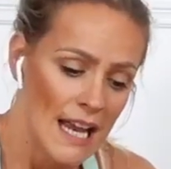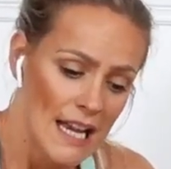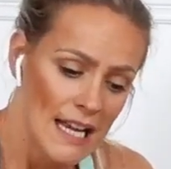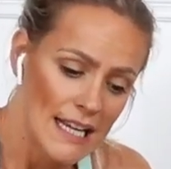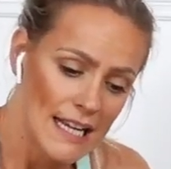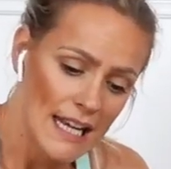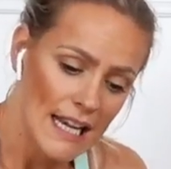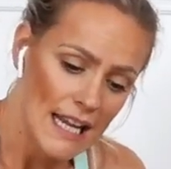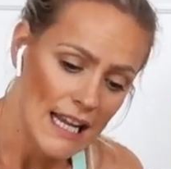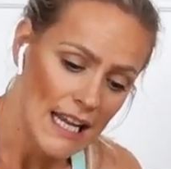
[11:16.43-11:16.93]

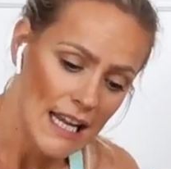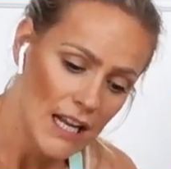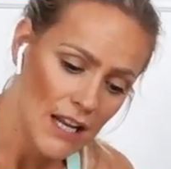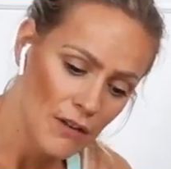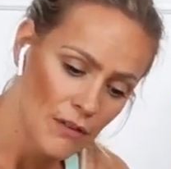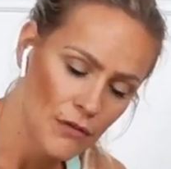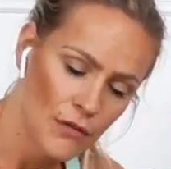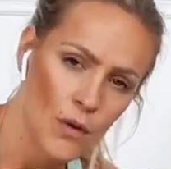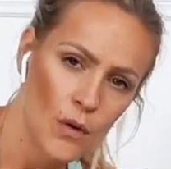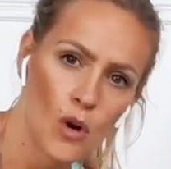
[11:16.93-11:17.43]

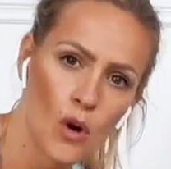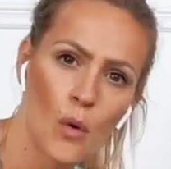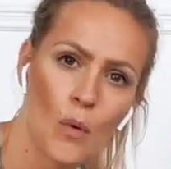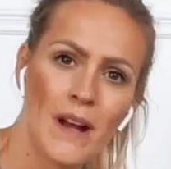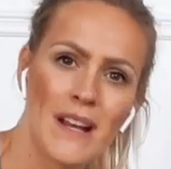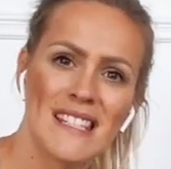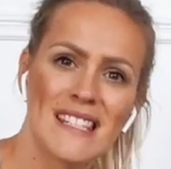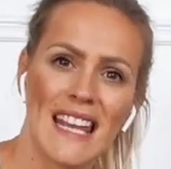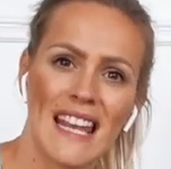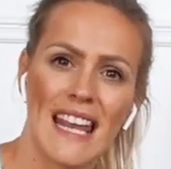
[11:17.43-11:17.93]
Lean
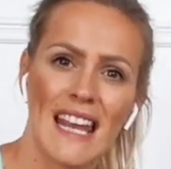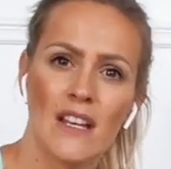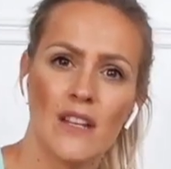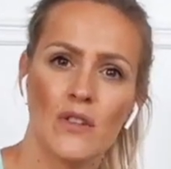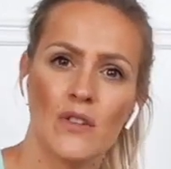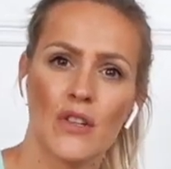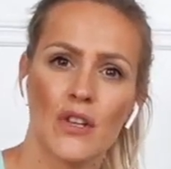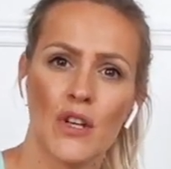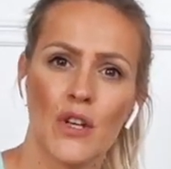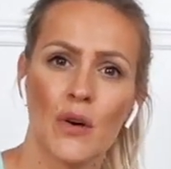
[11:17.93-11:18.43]
forwards
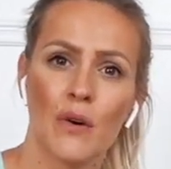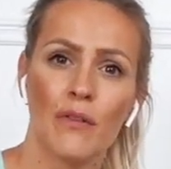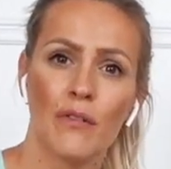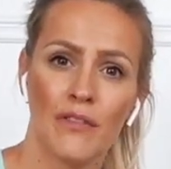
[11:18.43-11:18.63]
into your